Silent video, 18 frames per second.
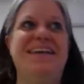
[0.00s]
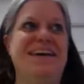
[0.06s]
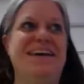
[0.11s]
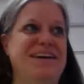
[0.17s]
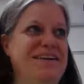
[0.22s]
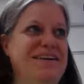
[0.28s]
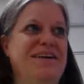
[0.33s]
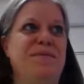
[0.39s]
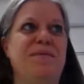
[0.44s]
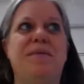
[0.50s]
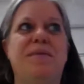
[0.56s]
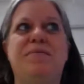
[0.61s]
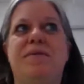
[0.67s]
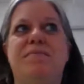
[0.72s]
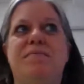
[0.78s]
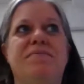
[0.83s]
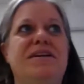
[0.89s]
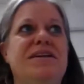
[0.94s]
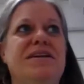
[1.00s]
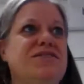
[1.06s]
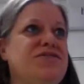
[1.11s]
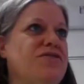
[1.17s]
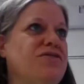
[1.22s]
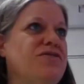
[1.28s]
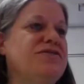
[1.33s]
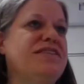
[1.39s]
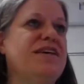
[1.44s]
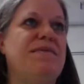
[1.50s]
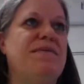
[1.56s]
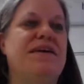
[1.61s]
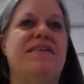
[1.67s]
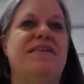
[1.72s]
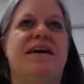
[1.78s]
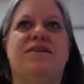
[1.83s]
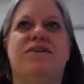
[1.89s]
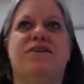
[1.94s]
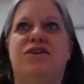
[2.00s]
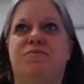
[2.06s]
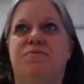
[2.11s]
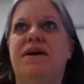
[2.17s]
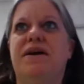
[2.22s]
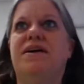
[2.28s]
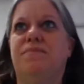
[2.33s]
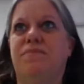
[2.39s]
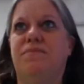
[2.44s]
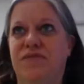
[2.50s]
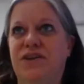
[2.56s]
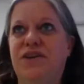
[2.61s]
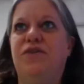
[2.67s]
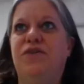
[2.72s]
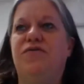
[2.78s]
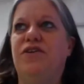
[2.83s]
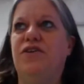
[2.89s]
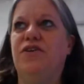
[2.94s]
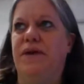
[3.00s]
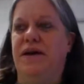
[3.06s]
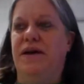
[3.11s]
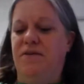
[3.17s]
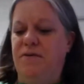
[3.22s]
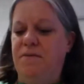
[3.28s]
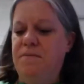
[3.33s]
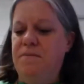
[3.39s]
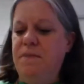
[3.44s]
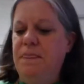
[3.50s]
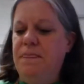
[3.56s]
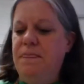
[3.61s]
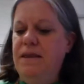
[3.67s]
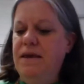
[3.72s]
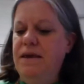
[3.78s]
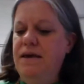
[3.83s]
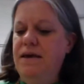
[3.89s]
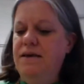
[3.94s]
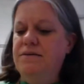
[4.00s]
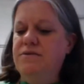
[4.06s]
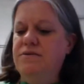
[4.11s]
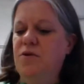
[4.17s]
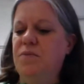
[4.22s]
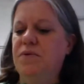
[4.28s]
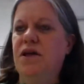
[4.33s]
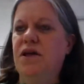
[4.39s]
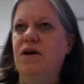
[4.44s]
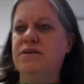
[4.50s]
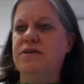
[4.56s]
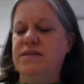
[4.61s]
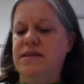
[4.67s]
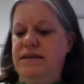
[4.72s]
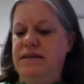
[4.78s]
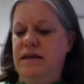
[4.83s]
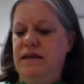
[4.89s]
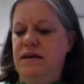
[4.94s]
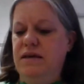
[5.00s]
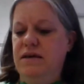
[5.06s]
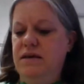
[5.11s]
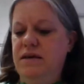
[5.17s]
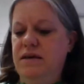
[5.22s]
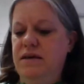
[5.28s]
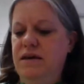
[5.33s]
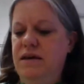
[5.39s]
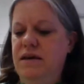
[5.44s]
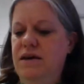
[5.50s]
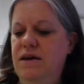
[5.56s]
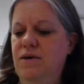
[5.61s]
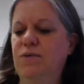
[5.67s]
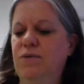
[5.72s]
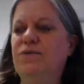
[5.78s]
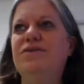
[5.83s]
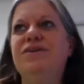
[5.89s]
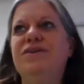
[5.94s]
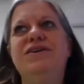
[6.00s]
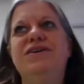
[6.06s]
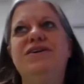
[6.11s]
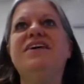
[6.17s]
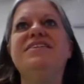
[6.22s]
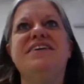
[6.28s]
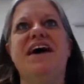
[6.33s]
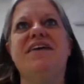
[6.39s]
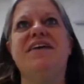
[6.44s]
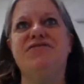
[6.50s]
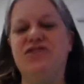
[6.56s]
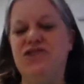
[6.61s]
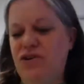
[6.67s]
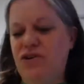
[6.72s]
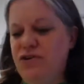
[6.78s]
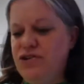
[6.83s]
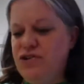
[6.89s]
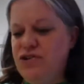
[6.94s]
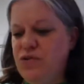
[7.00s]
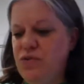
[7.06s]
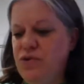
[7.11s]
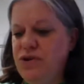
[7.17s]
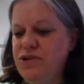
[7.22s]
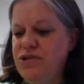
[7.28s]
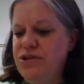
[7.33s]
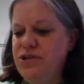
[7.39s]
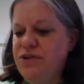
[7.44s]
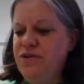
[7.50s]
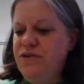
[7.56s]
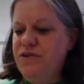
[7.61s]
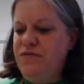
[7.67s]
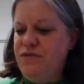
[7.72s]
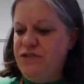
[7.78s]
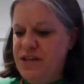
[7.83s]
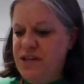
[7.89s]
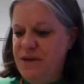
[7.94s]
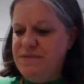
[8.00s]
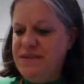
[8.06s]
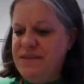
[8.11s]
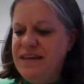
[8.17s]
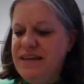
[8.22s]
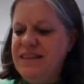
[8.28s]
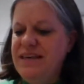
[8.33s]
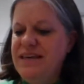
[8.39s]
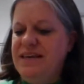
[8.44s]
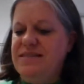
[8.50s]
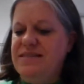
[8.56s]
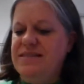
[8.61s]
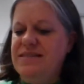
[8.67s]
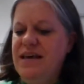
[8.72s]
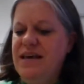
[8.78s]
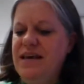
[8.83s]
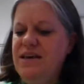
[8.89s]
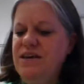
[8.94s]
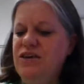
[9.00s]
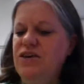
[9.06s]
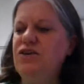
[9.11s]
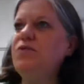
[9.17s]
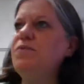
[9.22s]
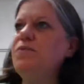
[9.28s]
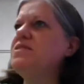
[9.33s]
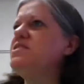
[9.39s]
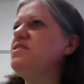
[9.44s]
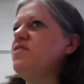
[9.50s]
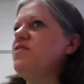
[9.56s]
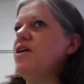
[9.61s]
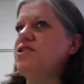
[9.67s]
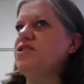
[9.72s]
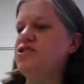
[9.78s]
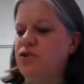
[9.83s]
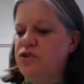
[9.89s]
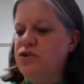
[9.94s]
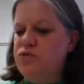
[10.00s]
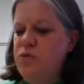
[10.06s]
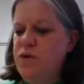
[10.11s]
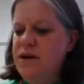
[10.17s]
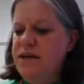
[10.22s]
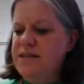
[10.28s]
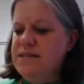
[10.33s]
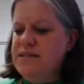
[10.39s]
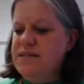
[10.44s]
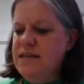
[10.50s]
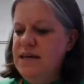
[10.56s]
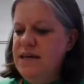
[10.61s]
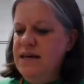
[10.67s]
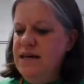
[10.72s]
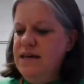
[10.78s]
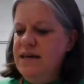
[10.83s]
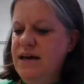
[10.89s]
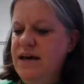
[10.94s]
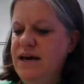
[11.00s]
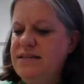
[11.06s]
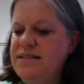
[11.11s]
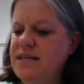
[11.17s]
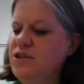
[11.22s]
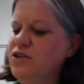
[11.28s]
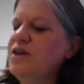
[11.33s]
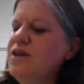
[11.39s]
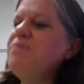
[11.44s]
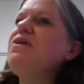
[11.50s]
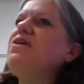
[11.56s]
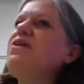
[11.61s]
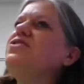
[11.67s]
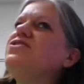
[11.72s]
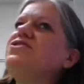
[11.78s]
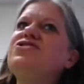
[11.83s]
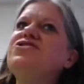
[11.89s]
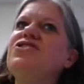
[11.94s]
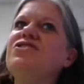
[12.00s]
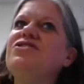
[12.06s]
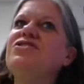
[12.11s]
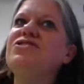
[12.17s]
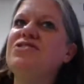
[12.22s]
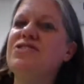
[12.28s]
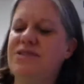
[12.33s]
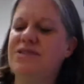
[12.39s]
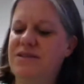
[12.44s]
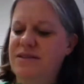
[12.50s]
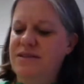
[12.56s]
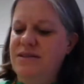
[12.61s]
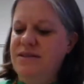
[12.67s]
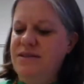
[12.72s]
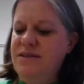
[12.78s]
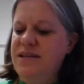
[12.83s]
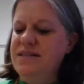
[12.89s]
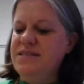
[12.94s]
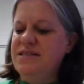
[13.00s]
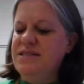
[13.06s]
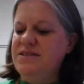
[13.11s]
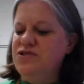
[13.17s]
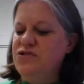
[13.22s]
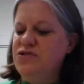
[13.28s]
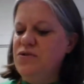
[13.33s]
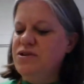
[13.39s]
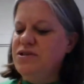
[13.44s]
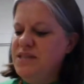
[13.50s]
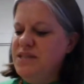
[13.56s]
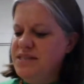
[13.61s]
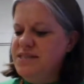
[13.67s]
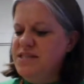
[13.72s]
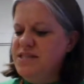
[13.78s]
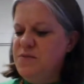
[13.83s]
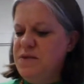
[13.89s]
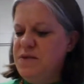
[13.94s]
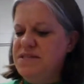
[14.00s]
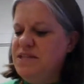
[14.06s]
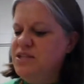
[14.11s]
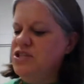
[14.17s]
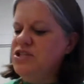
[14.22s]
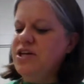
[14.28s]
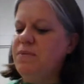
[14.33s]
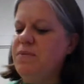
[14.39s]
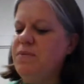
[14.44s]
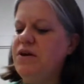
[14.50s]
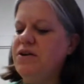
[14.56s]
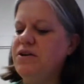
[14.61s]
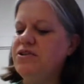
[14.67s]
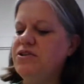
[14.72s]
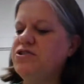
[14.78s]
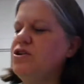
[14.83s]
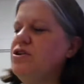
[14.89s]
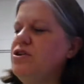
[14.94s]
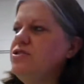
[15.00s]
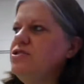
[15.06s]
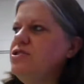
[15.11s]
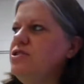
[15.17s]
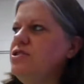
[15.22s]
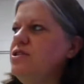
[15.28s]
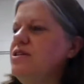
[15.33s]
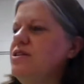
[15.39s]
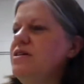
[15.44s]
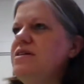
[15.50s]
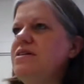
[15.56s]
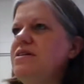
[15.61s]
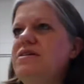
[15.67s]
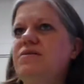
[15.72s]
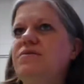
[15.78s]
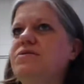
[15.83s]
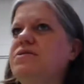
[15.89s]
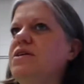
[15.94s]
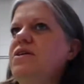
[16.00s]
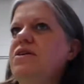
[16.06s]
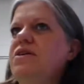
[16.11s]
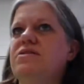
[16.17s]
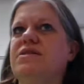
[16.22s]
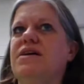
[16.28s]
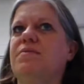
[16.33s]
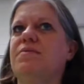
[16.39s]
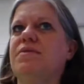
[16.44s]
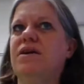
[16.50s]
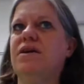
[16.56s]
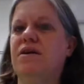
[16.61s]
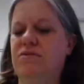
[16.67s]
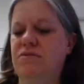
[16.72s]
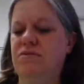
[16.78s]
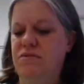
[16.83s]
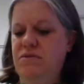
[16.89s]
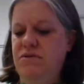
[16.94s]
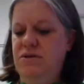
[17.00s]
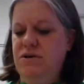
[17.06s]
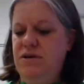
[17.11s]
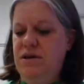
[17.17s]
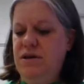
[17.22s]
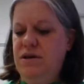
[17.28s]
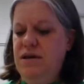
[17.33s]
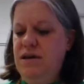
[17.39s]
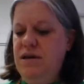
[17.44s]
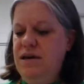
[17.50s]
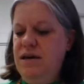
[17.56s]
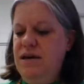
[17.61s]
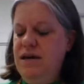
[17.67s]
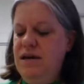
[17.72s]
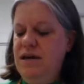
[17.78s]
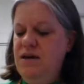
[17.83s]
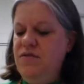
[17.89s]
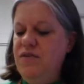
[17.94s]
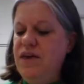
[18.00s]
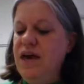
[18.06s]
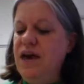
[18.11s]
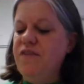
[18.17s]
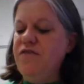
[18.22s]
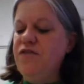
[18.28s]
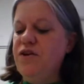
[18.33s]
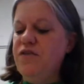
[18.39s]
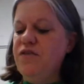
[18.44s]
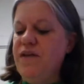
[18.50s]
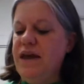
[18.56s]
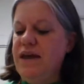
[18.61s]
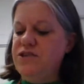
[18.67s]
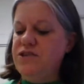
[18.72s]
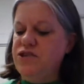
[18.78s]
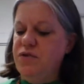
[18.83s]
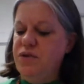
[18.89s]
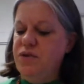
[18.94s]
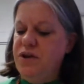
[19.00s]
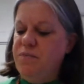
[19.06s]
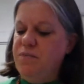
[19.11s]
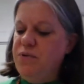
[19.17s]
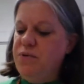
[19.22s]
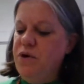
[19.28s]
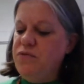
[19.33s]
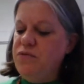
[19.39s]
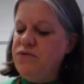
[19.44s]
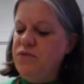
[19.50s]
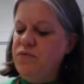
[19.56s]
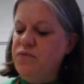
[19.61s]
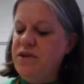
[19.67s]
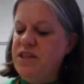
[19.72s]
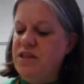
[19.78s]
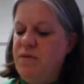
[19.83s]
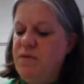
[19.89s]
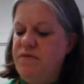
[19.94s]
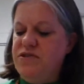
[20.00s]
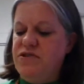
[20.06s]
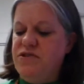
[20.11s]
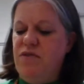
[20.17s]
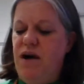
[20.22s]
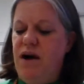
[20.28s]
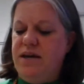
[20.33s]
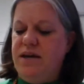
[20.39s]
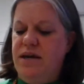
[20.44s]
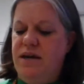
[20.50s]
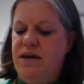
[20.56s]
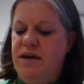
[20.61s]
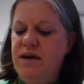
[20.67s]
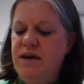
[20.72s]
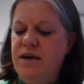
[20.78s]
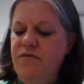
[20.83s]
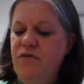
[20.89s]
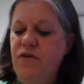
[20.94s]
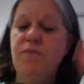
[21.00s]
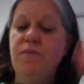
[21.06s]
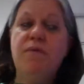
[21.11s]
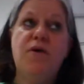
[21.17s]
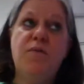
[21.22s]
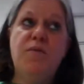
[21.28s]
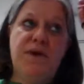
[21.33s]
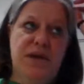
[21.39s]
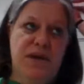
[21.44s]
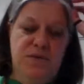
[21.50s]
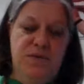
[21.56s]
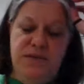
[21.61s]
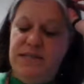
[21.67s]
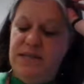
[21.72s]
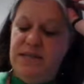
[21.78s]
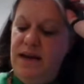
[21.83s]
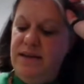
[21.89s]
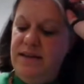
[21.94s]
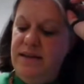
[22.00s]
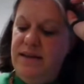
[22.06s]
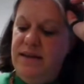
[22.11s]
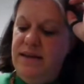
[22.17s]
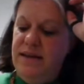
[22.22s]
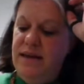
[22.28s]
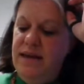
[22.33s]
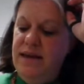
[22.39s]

Like a, a, minister or somebody that could make them, you know, feel better. Don't belong to any. Well, you ought to have a church, George, for times like this. You, you must have gone to church once. Uh, didn't you get married in a church? Listen, George, listen to me. Didn't you get married in a church? It's a long time ago. The effort of answering broke the rhythm of his rocking. For a moment, he was silent.